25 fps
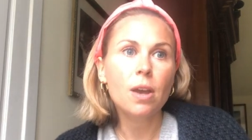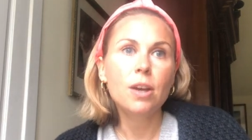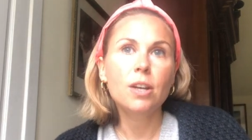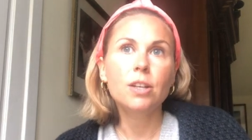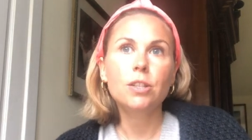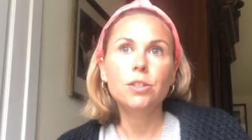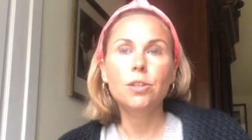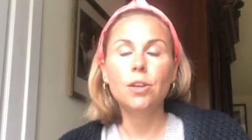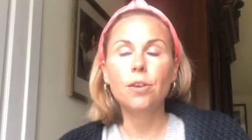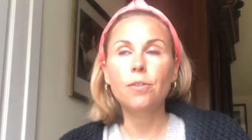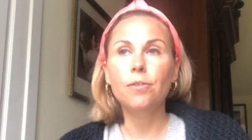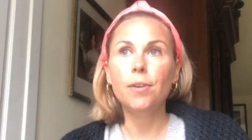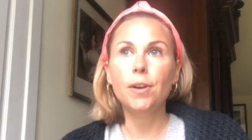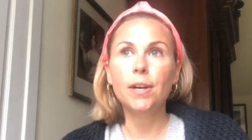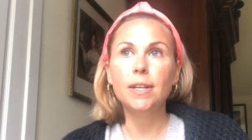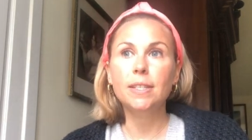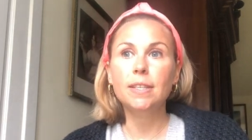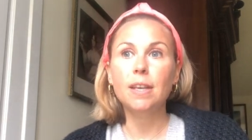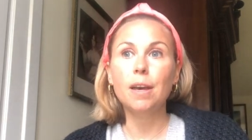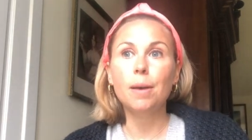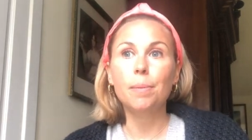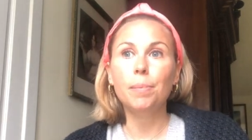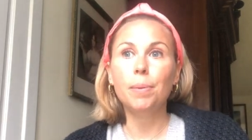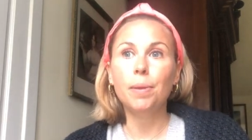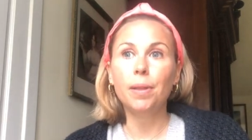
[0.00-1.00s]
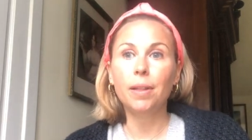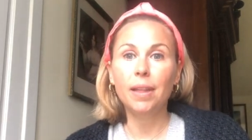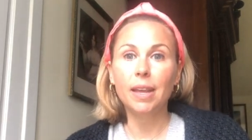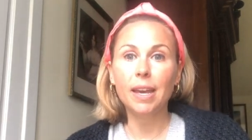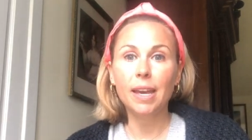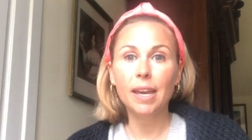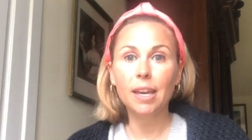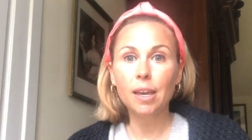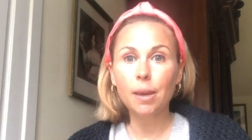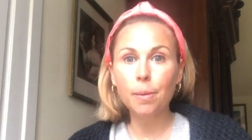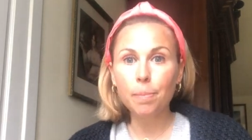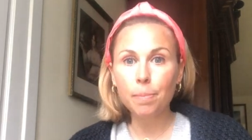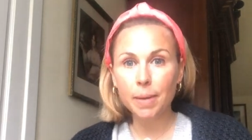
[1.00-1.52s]
So for example,
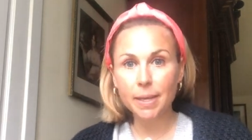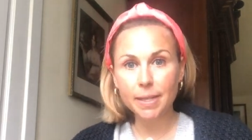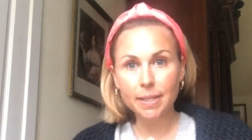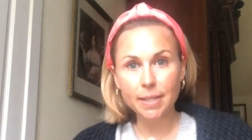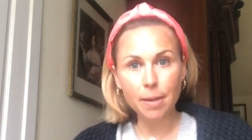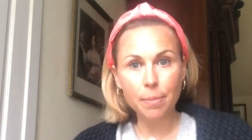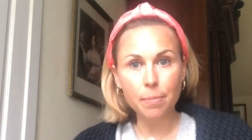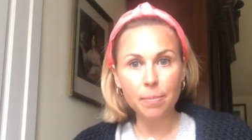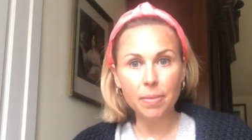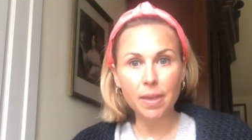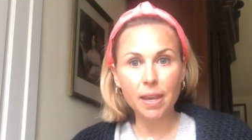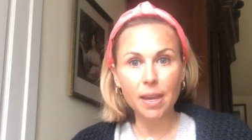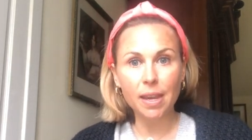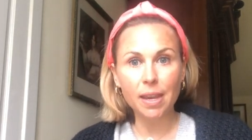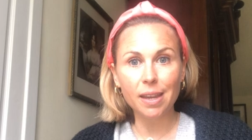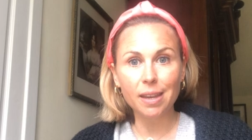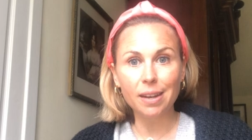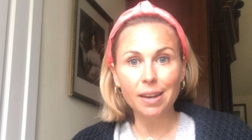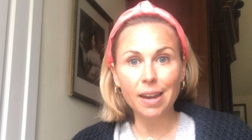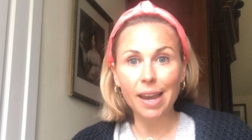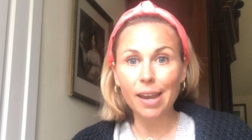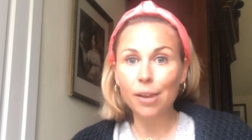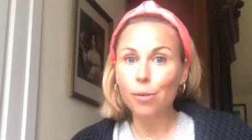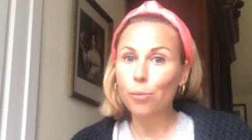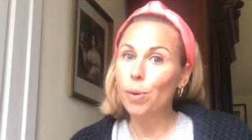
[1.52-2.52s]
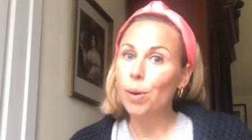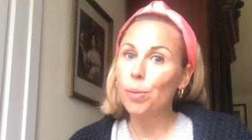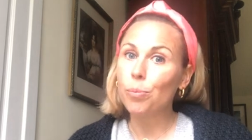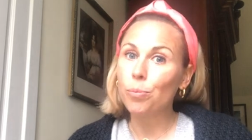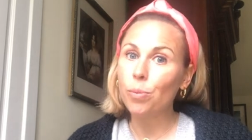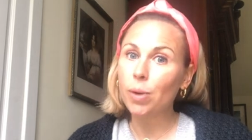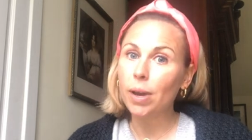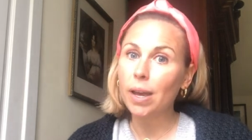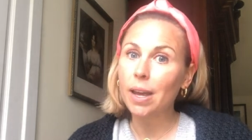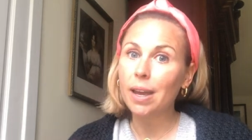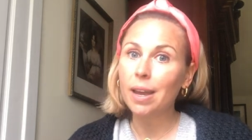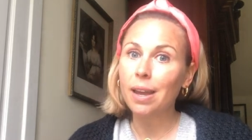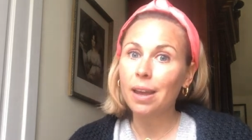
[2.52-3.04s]
it can be something like when
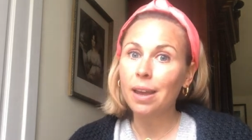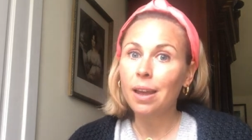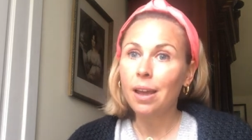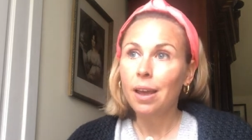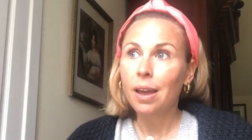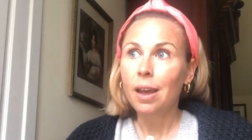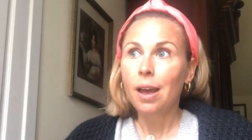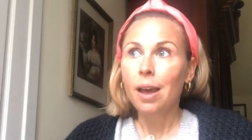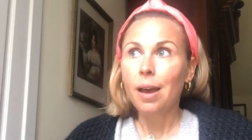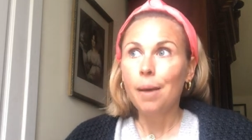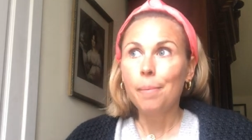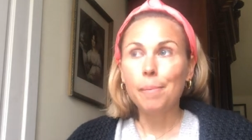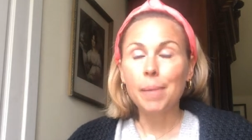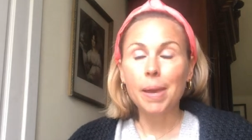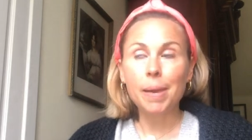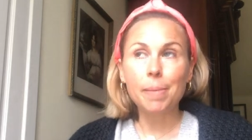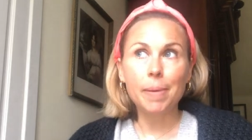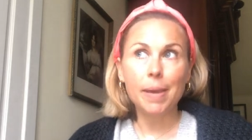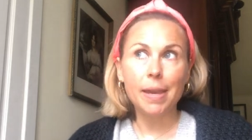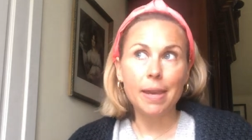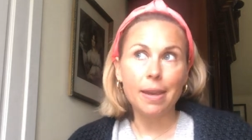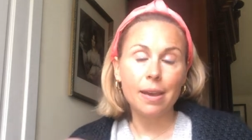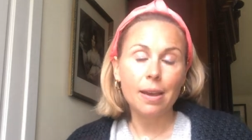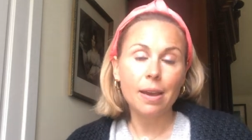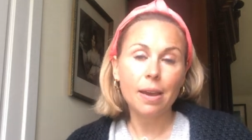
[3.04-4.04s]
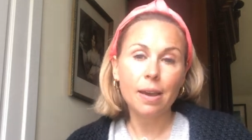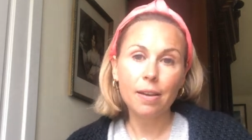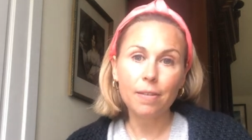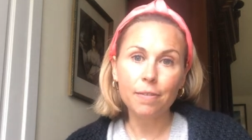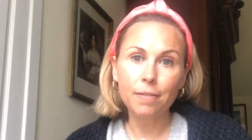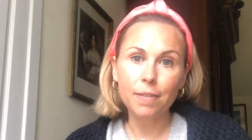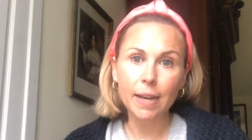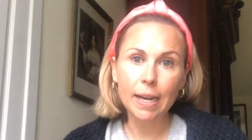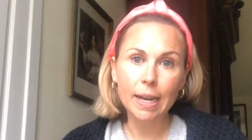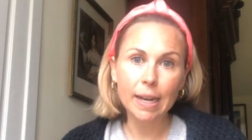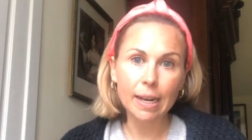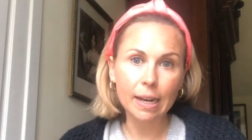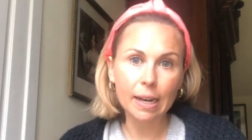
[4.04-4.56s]
we're maybe
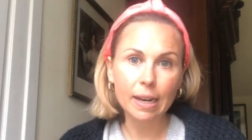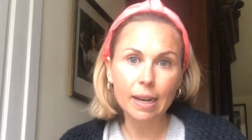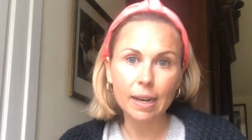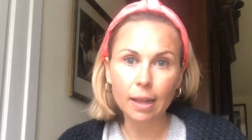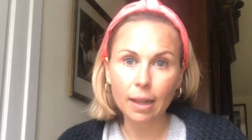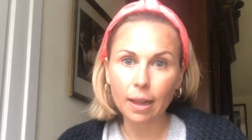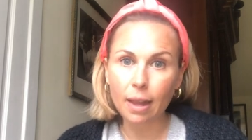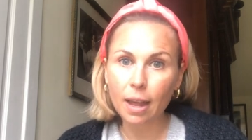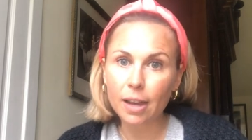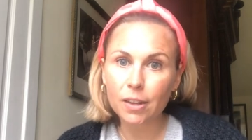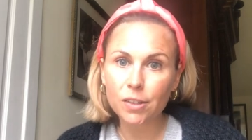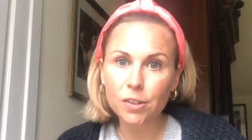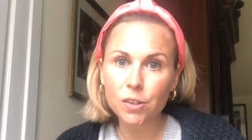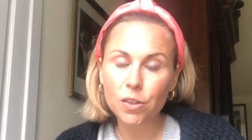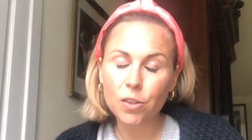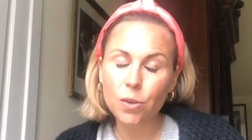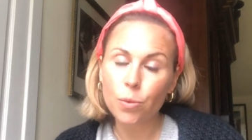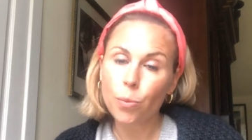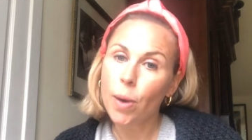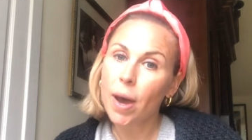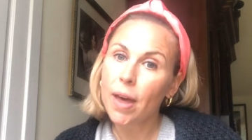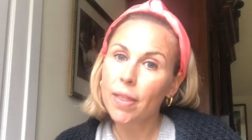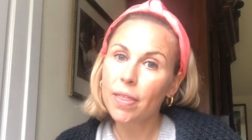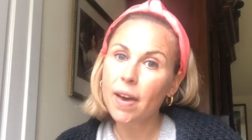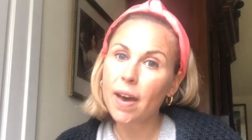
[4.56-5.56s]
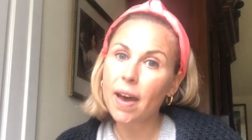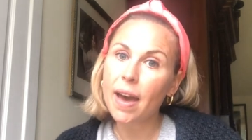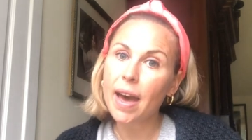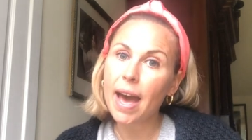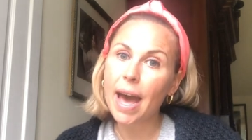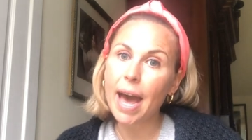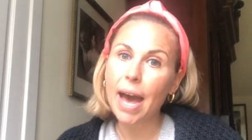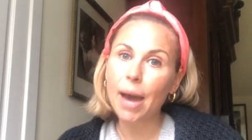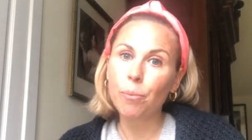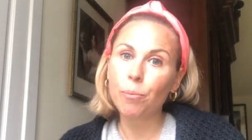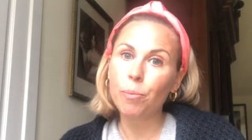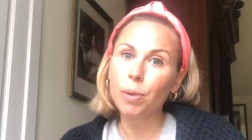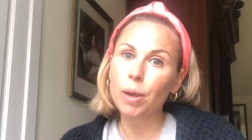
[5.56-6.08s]
feeling a little under the weather
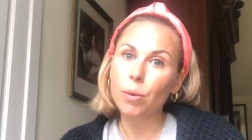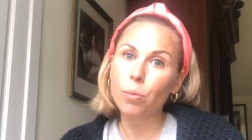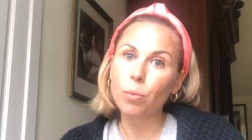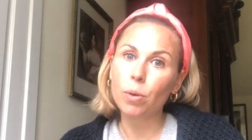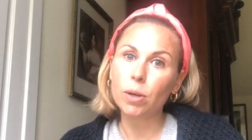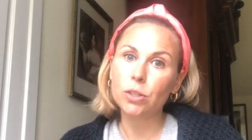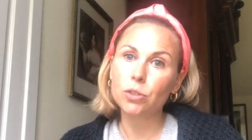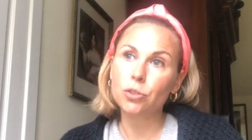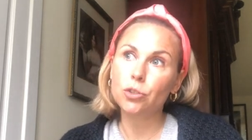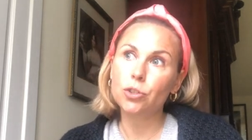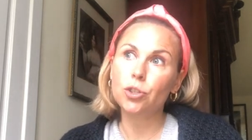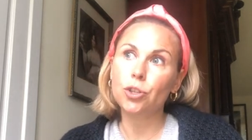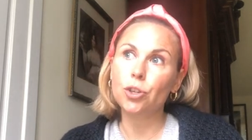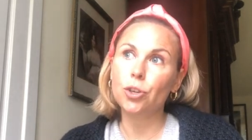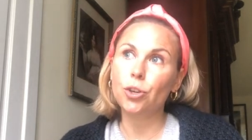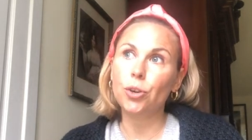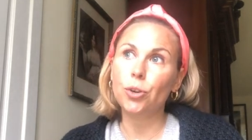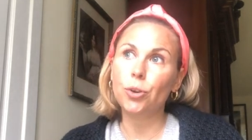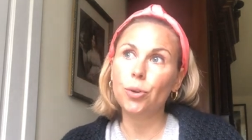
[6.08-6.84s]
and we want to